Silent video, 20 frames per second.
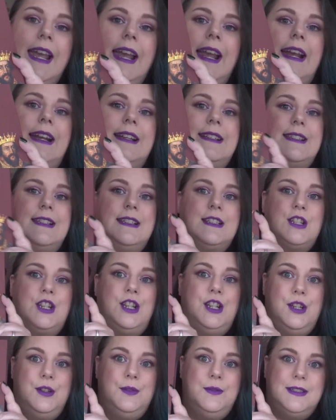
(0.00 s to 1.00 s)
It's this
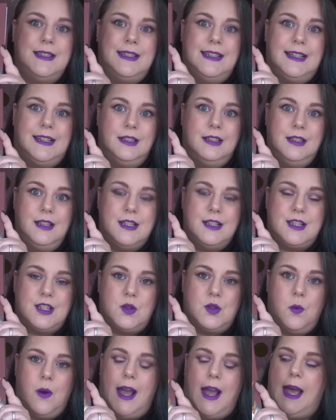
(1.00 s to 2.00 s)
cute little
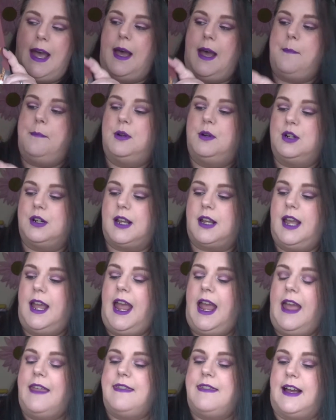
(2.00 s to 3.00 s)
square book
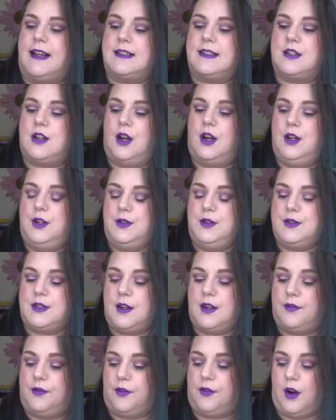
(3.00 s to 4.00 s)
that goes
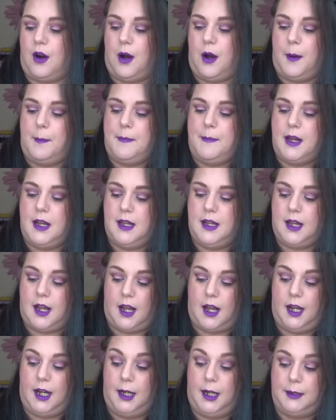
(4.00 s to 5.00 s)
from
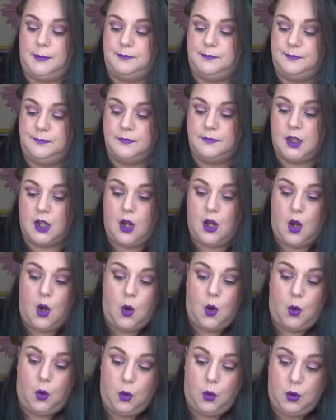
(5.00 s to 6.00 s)
um,
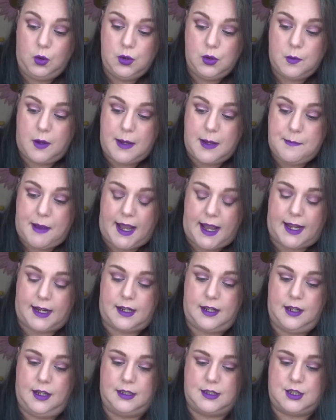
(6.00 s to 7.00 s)
all the way
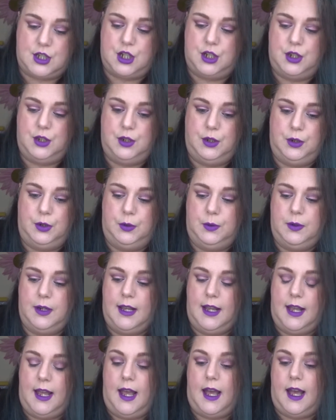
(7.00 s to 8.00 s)
back to
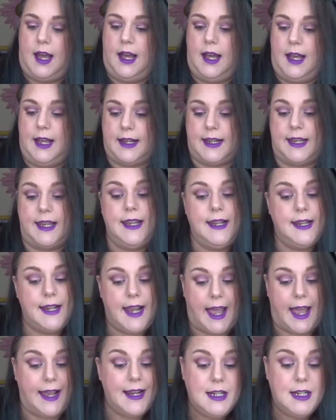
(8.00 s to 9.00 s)
uh,
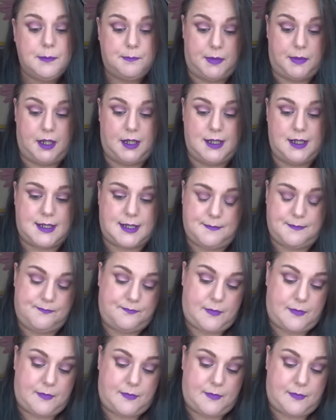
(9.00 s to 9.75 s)
King Egbert,